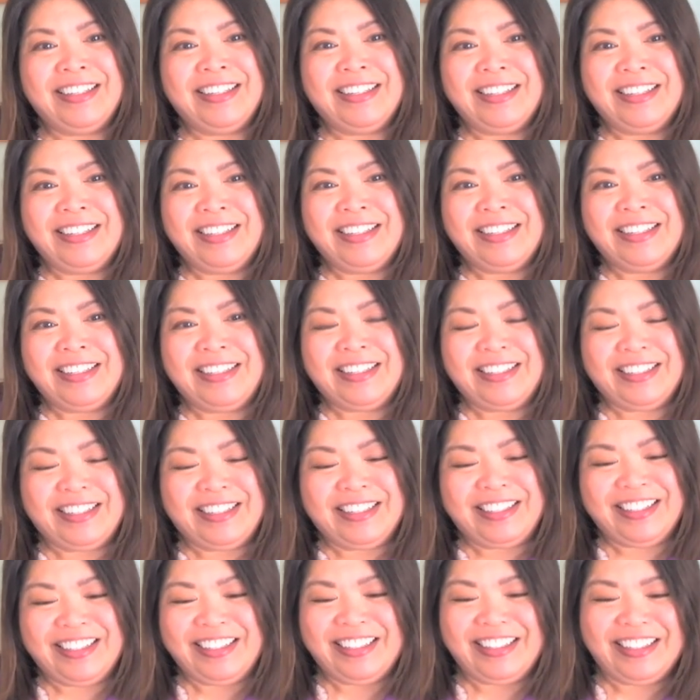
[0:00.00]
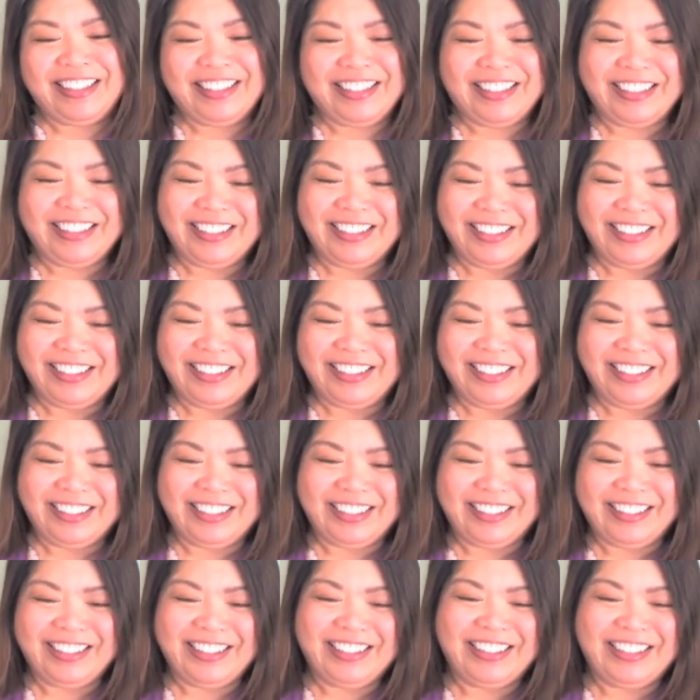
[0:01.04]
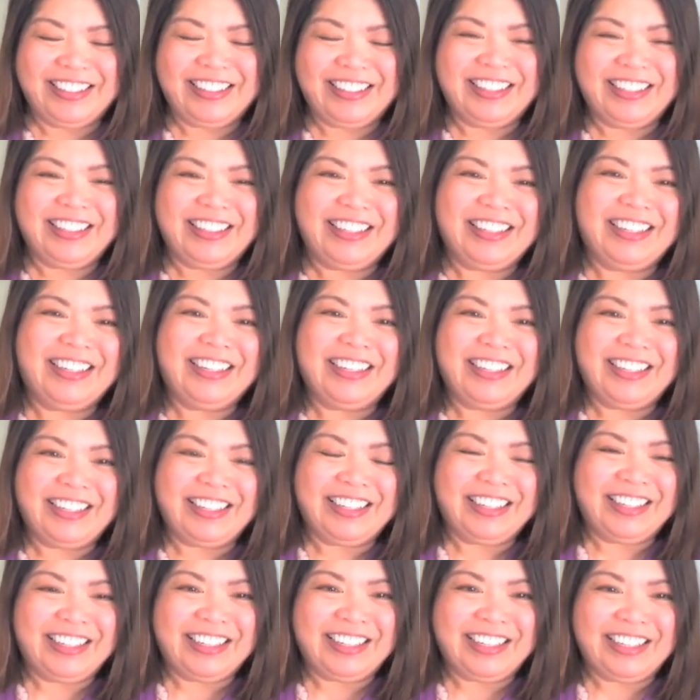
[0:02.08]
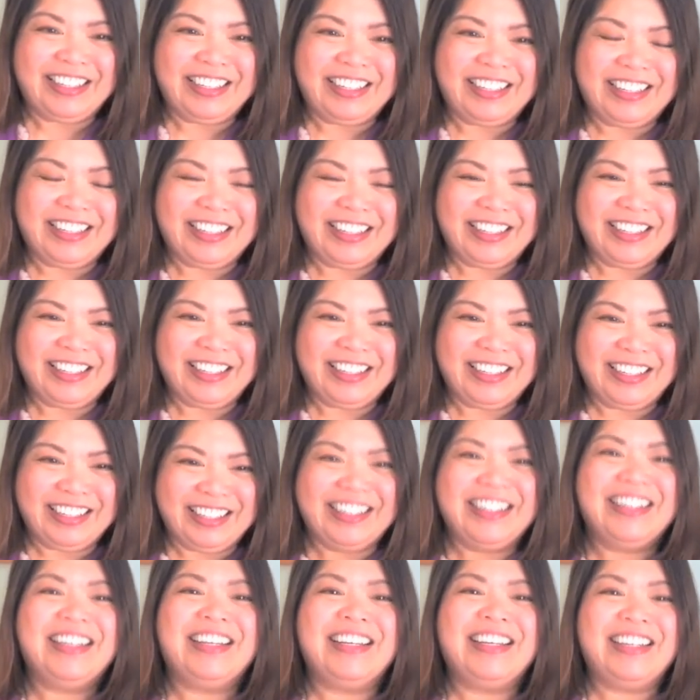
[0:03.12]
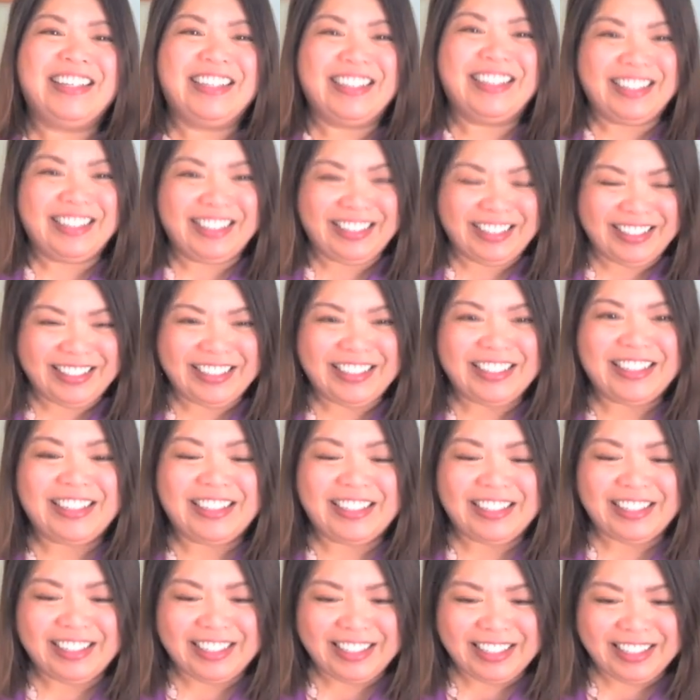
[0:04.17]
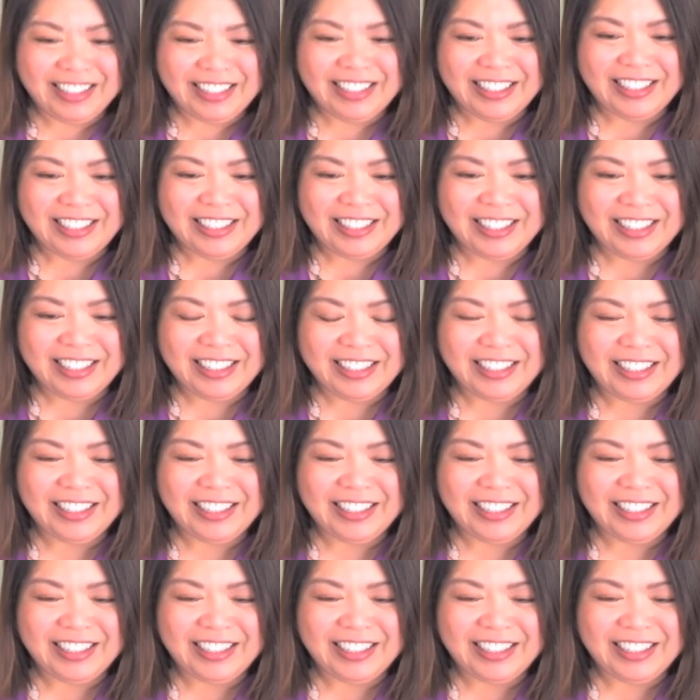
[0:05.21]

This person isn't speaking.